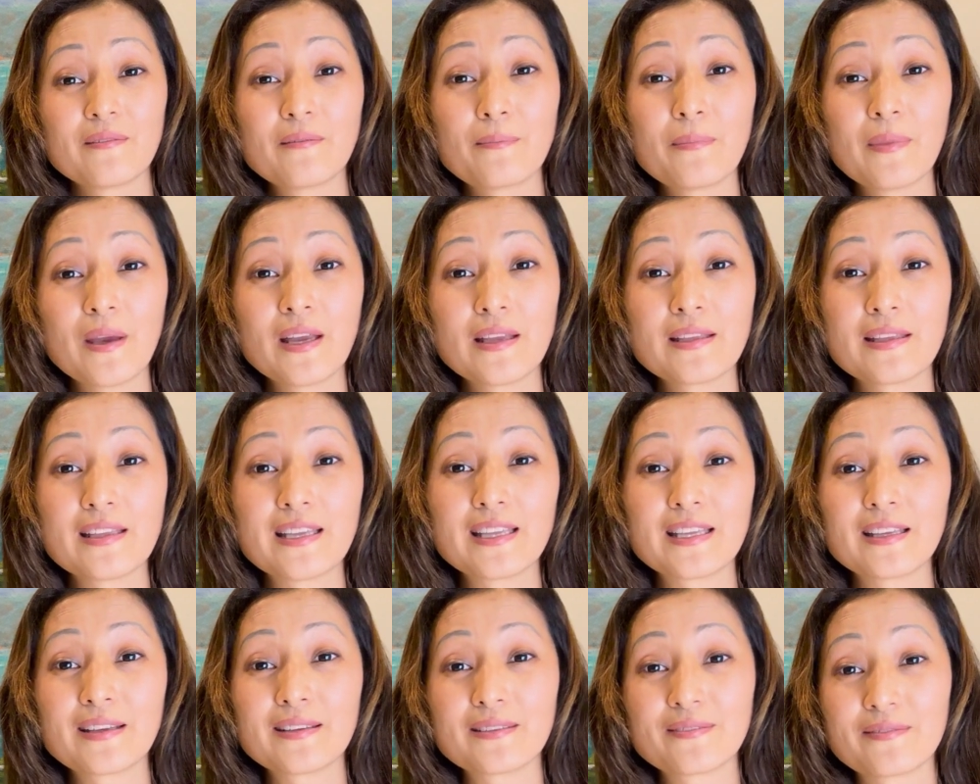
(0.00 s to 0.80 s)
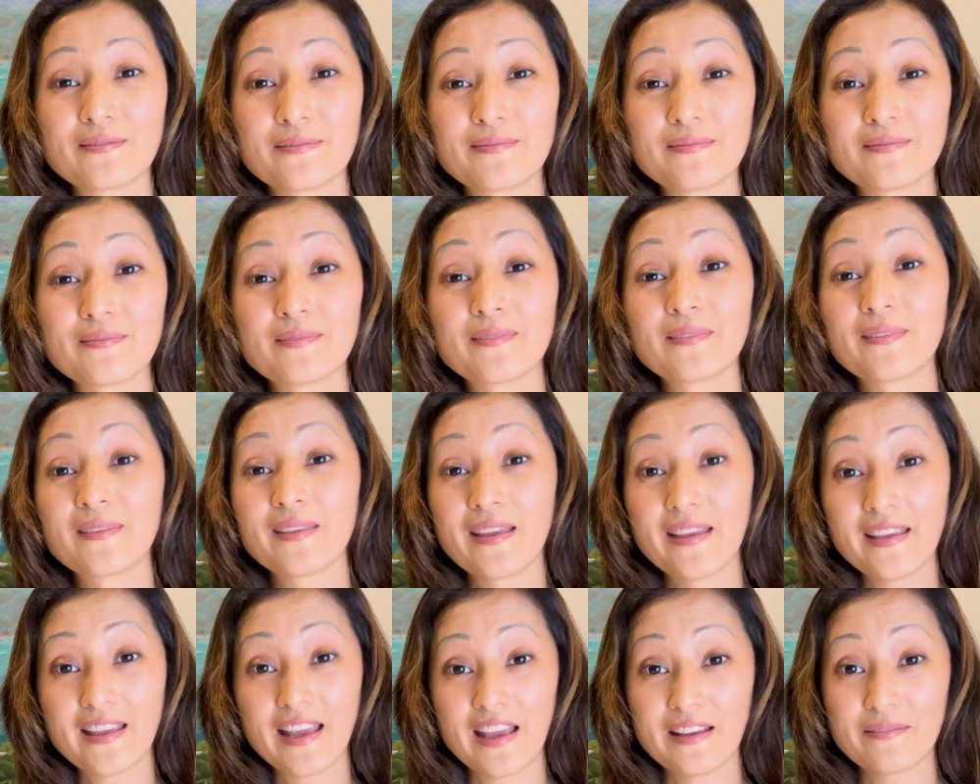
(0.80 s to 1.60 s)
Part C,
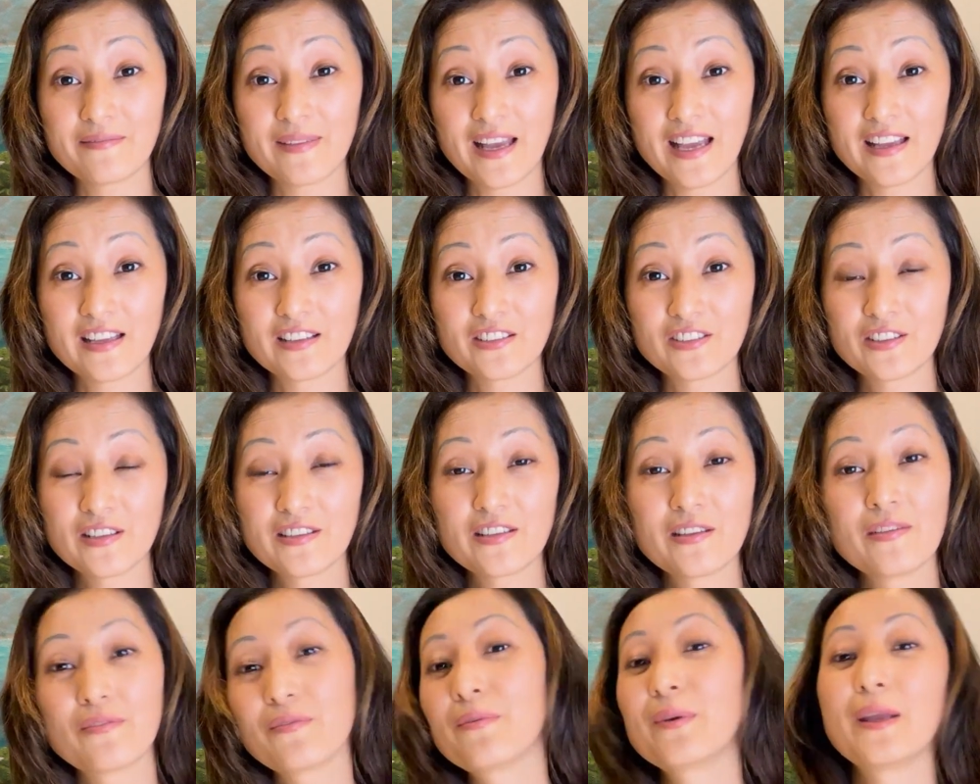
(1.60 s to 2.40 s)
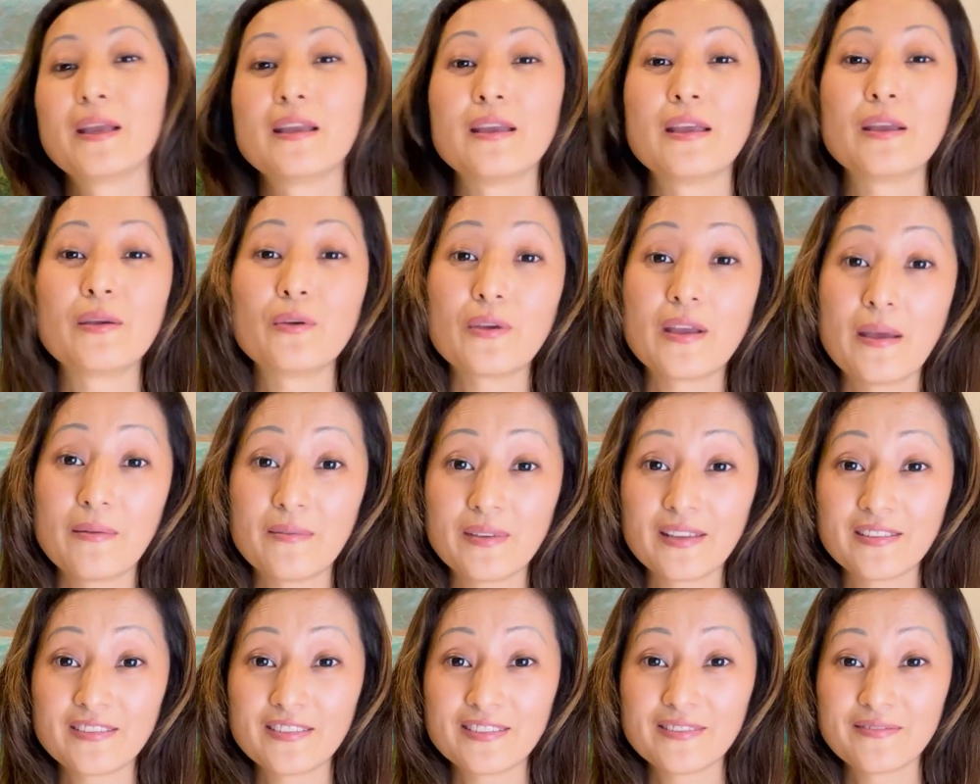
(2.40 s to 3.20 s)
advantages of written
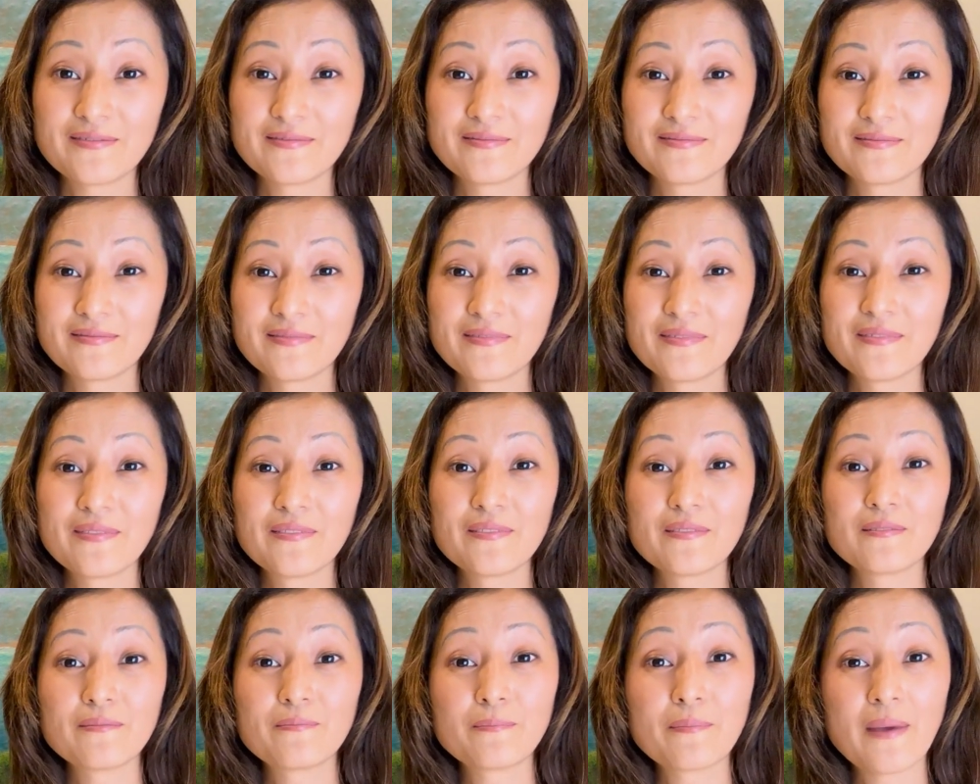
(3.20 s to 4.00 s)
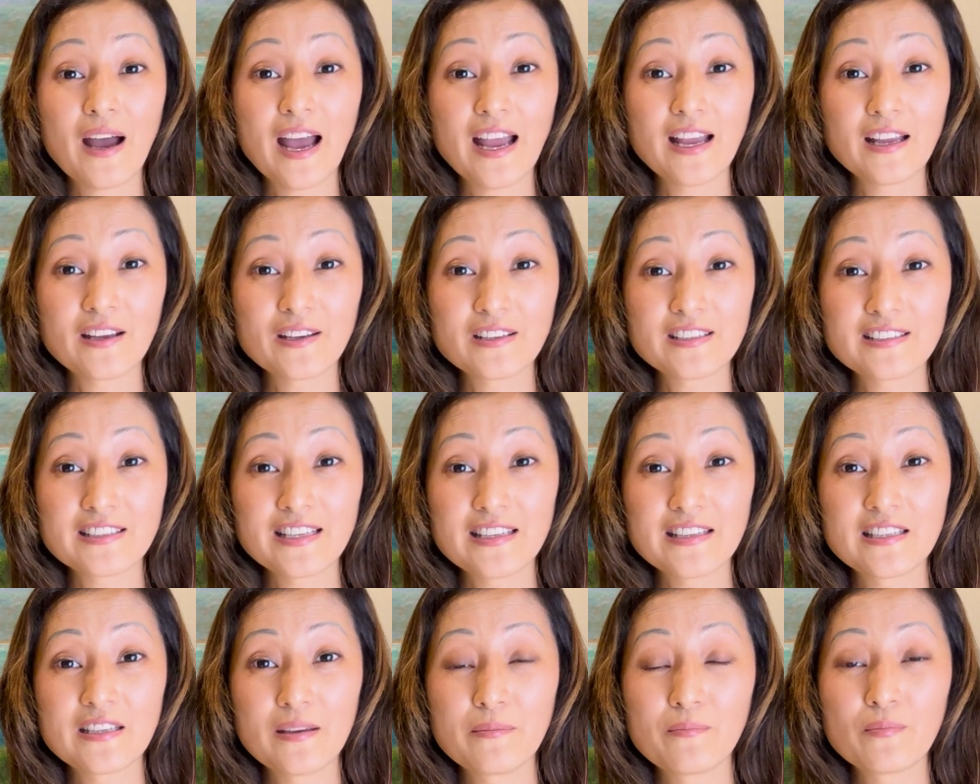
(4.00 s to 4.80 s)
agreements. Buyers
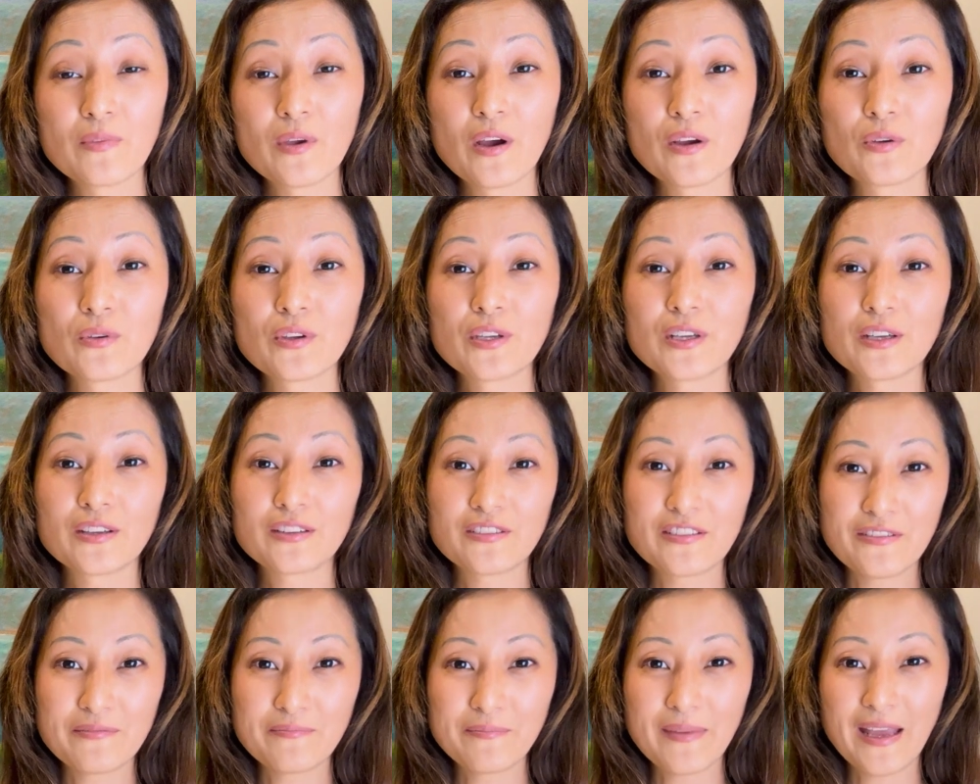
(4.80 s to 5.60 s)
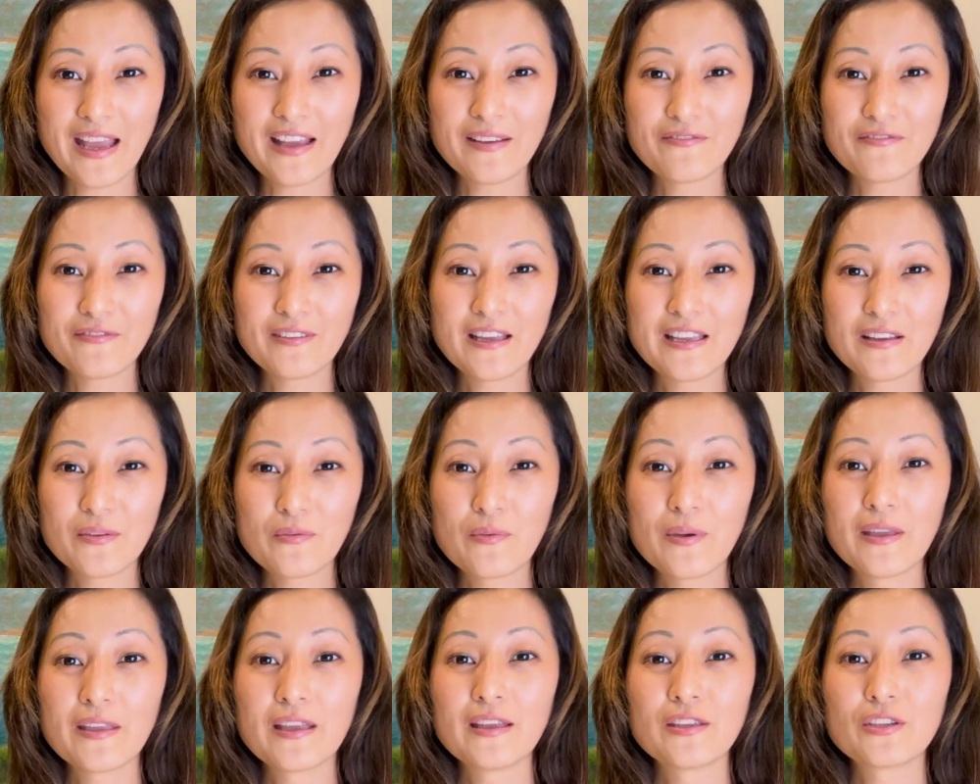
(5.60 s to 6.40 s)
and their brokers benefit
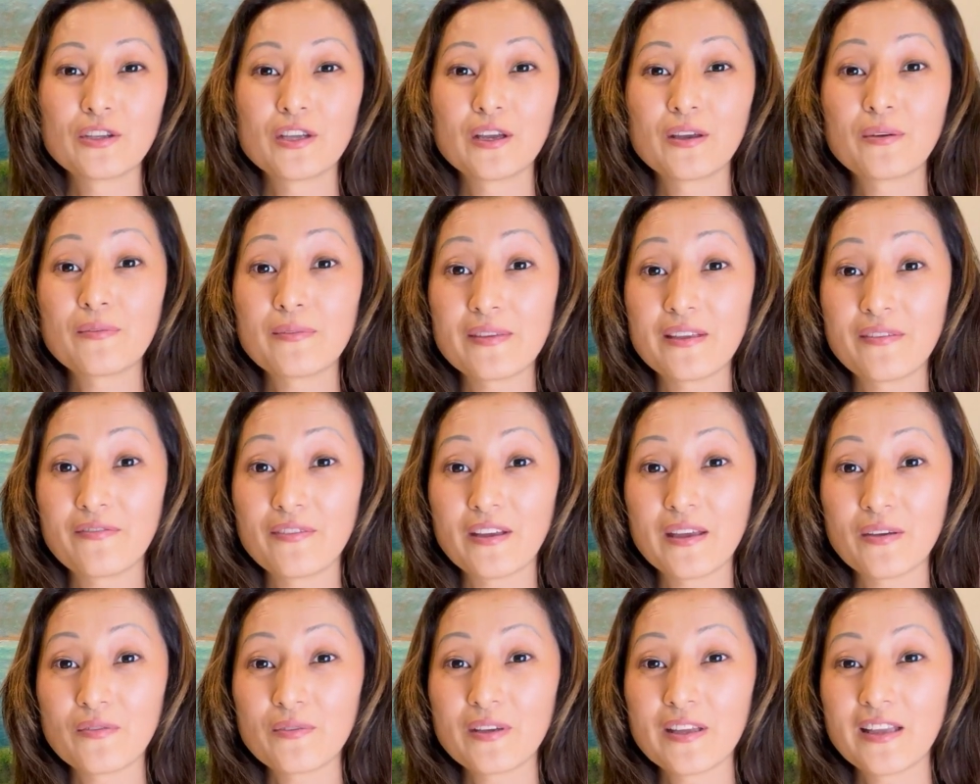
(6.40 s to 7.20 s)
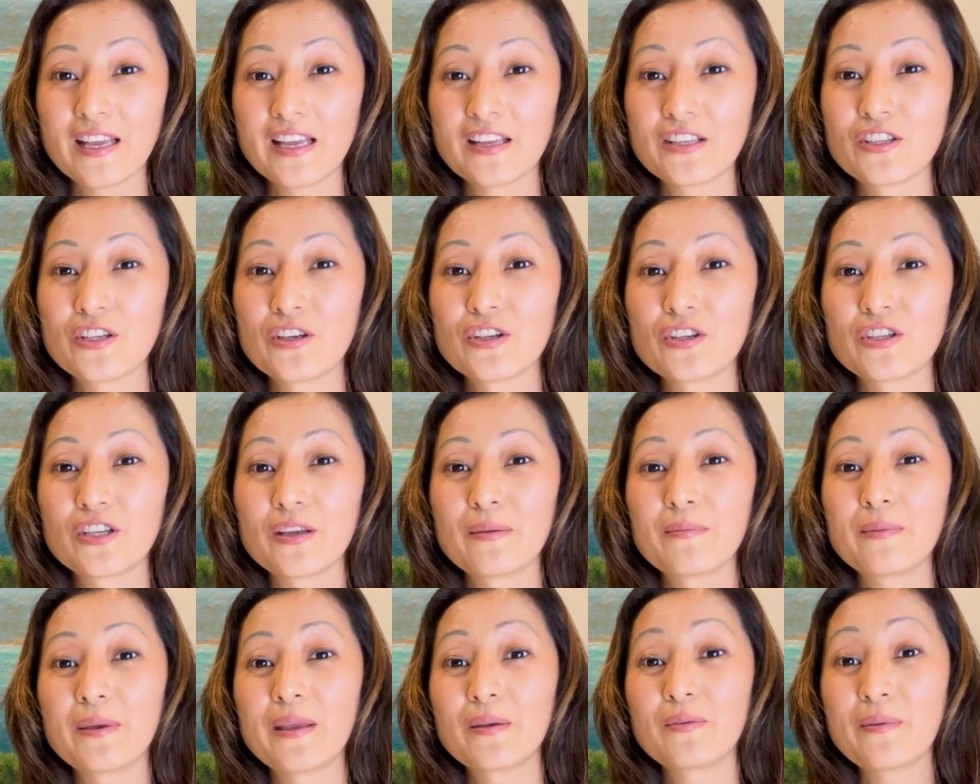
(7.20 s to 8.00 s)
when the terms of their
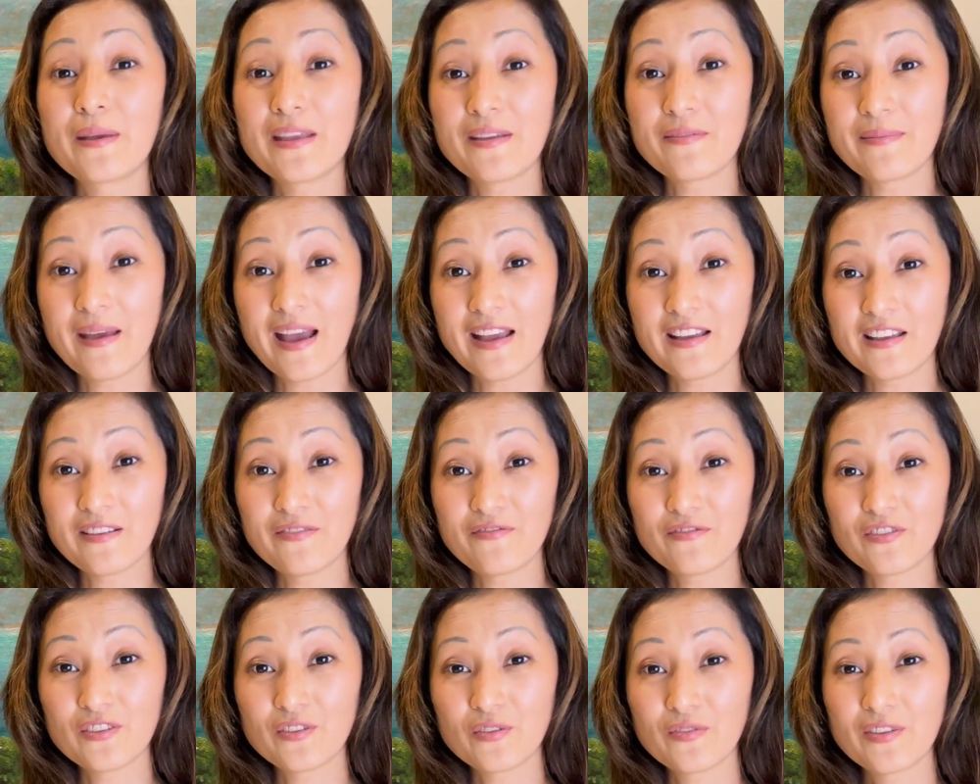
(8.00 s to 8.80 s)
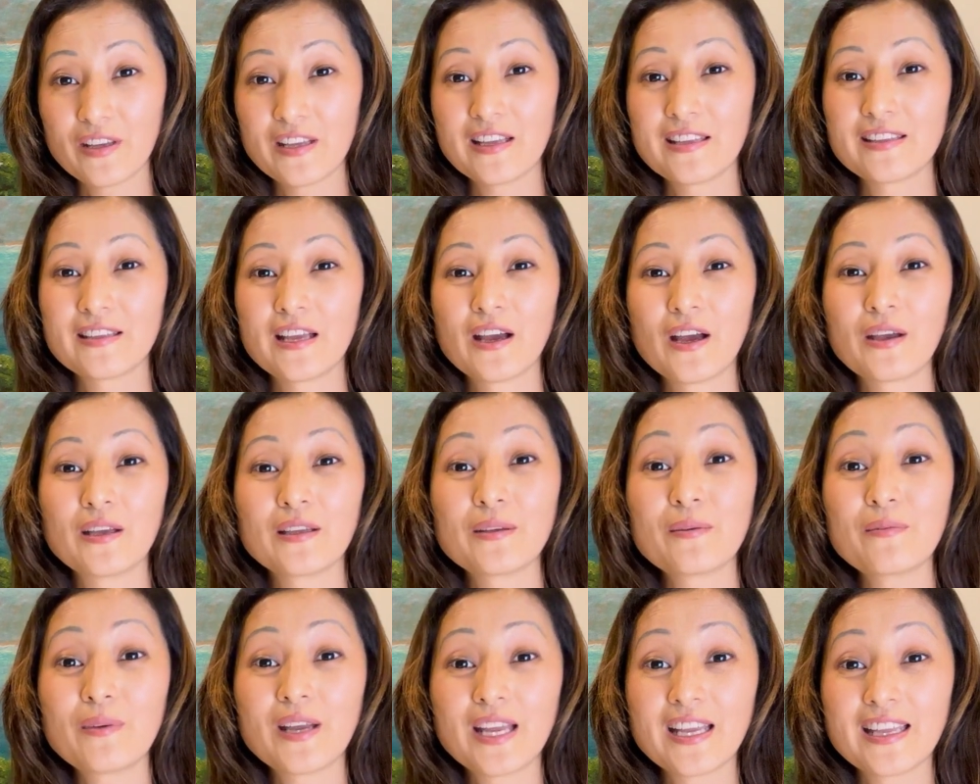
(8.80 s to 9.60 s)
relationship and respective duties are
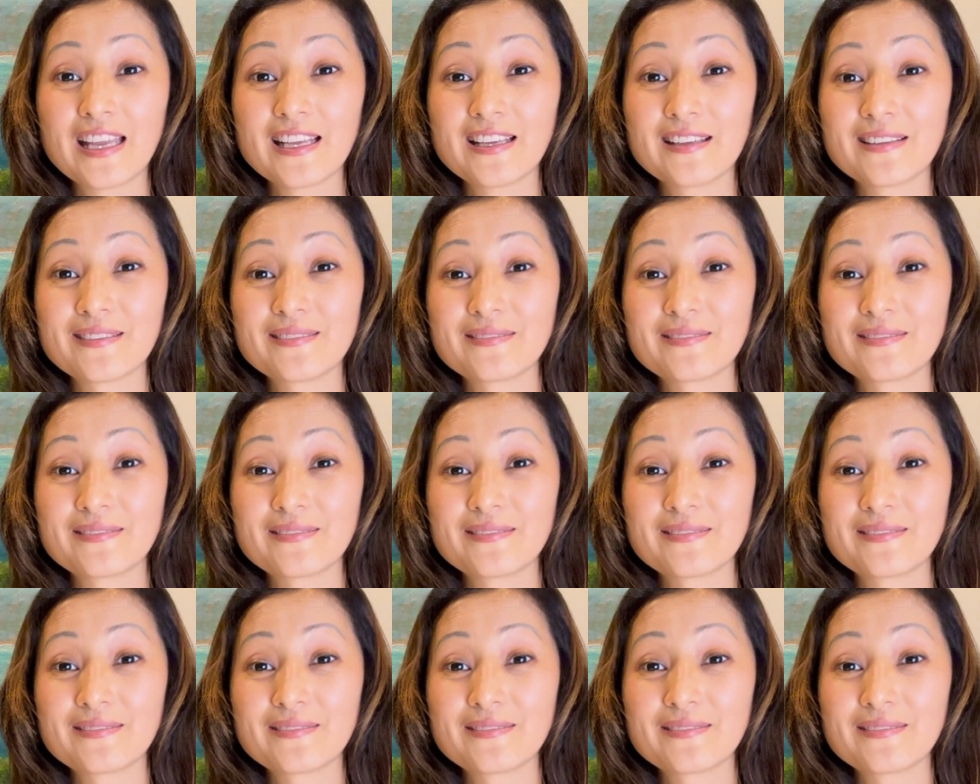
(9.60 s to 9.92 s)
in writing.